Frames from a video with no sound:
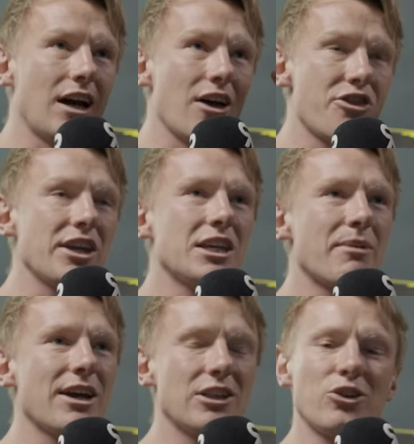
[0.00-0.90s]
Thinking
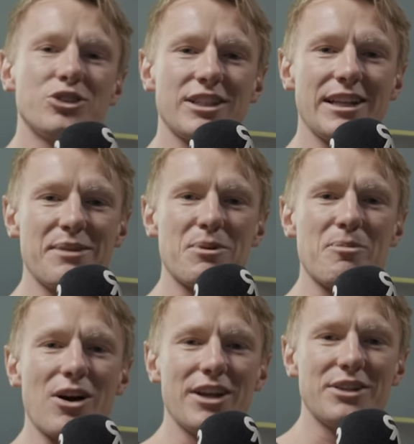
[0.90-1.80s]
about it logically in my
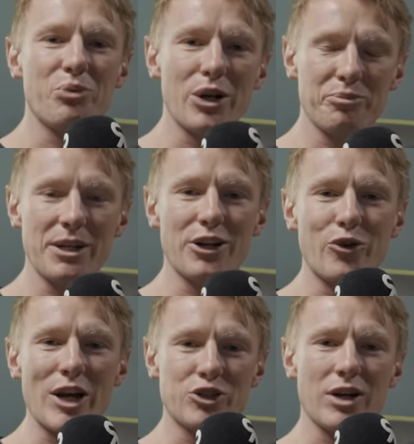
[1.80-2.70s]
mind, when I've been at a
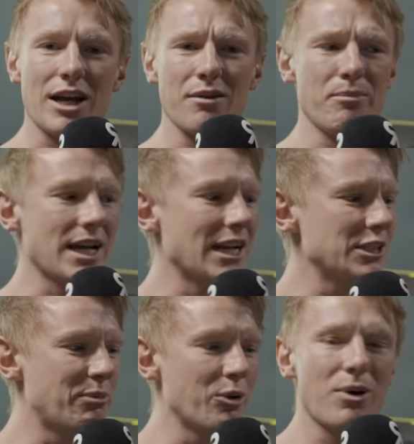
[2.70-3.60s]
racetrack,
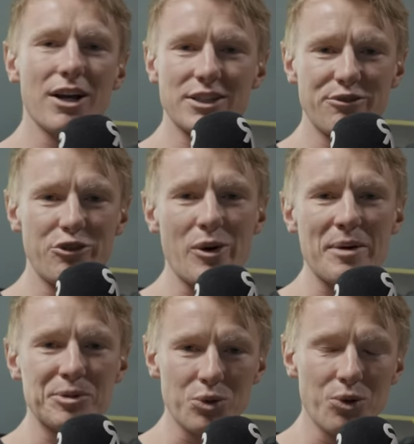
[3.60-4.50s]
mechanics build bikes in a few
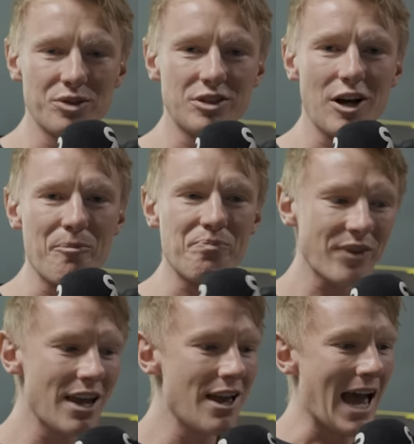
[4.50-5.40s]
hours all the time.
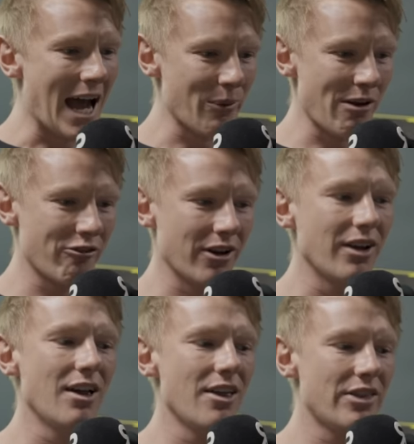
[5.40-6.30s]
However,
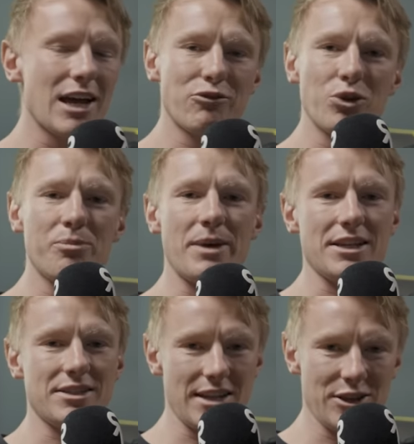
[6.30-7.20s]
they have all the
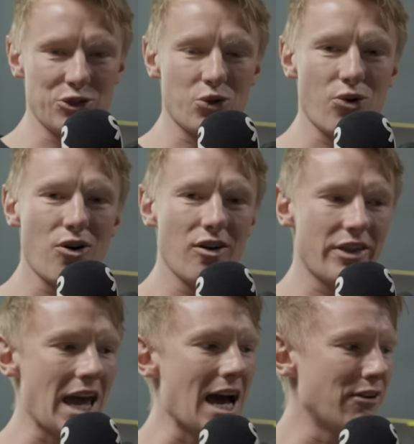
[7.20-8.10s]
bits in the drawer.
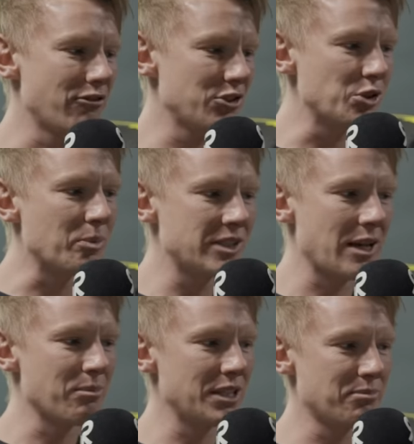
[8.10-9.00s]
They have
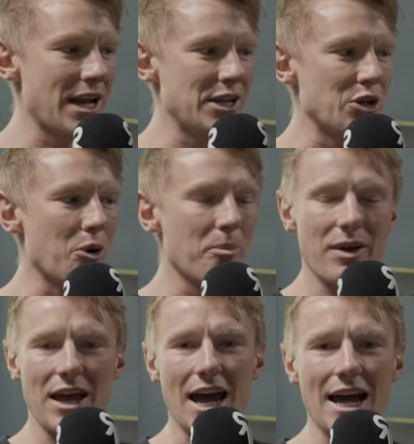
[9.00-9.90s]
sub-assemblies made up,
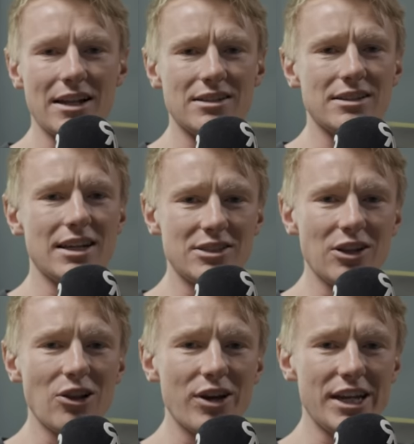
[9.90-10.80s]
and it's a
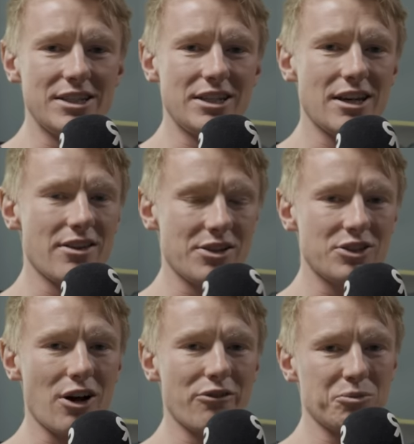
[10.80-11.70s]
lot easier than
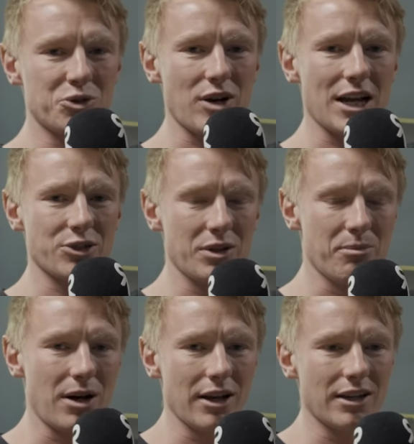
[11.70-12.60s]
starting from scratch with a
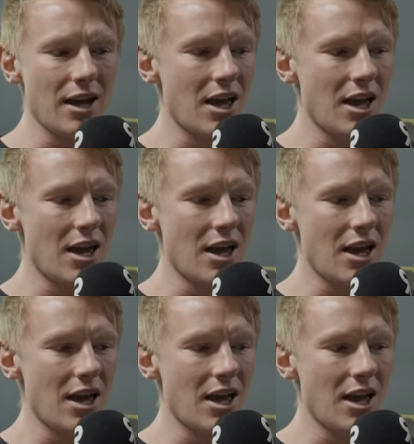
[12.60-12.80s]
bike.